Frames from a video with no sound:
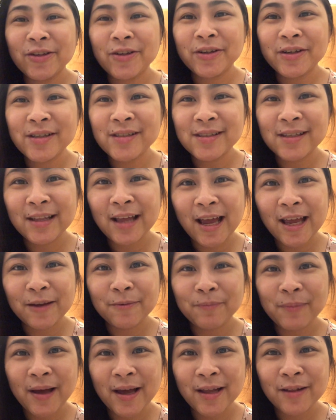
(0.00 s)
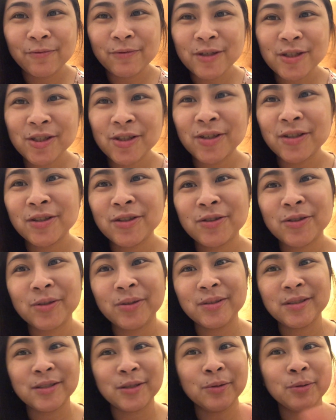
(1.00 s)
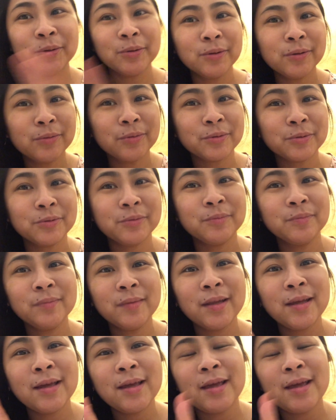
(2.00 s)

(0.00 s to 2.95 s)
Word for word: there is an iPad which controls the whole room.